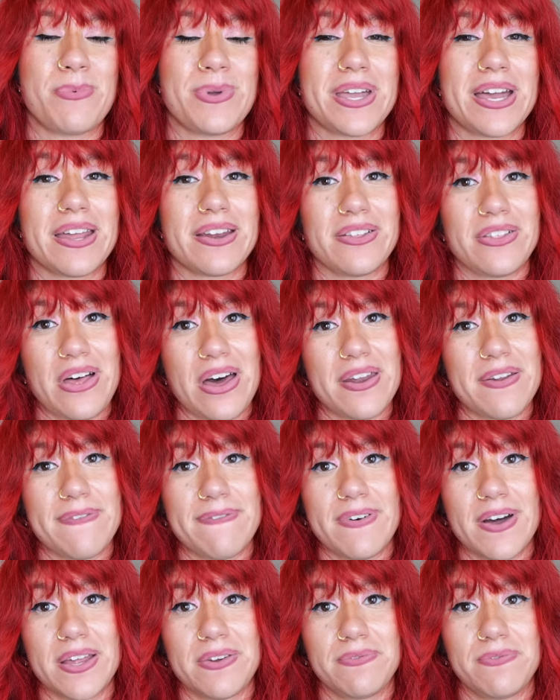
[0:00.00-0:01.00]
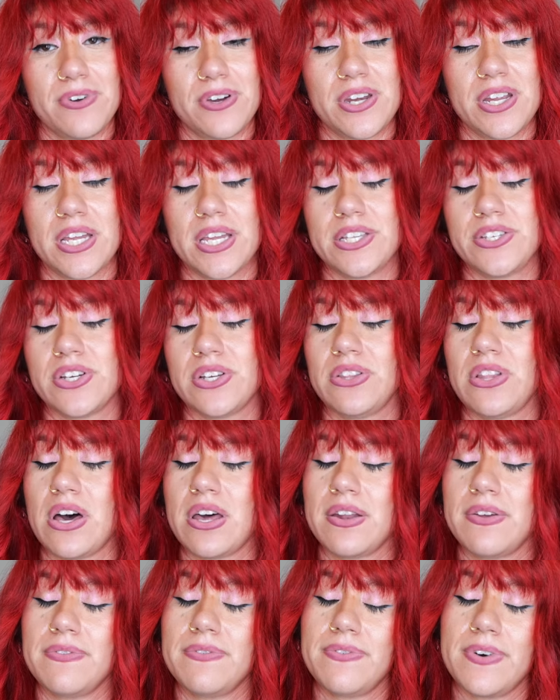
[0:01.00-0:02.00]
We got a lot of fun footage, a
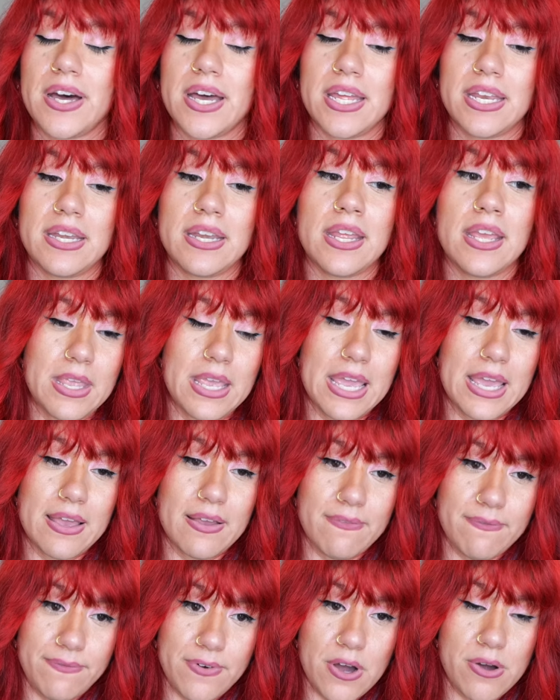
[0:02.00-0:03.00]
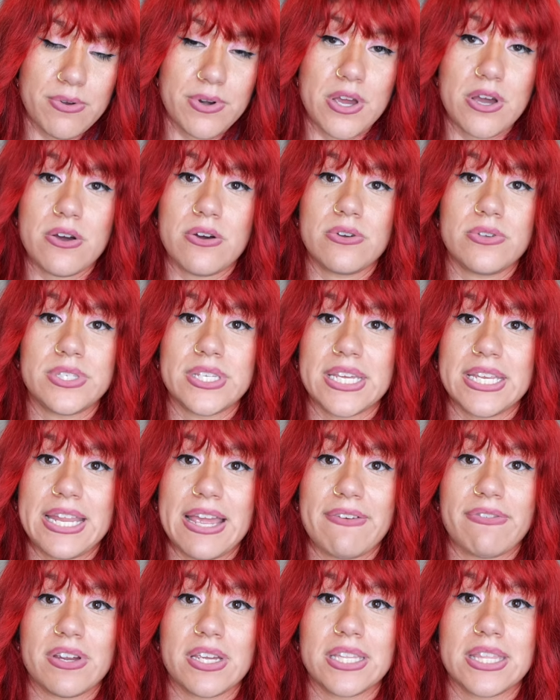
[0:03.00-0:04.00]
lot of fun photos and
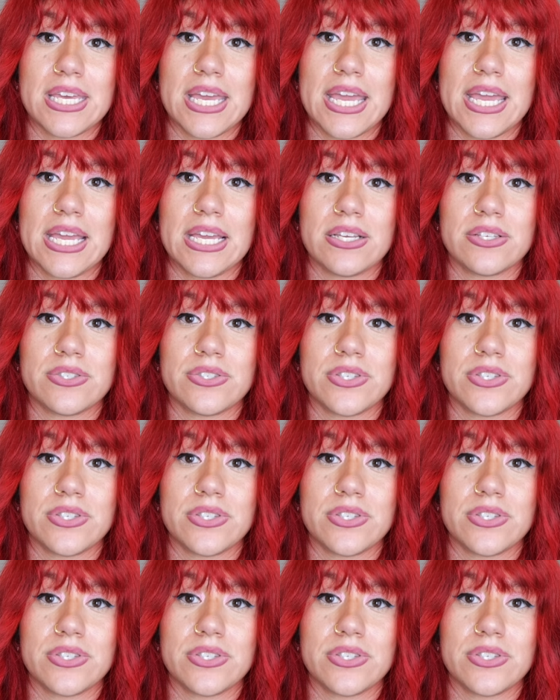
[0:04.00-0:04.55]
everything.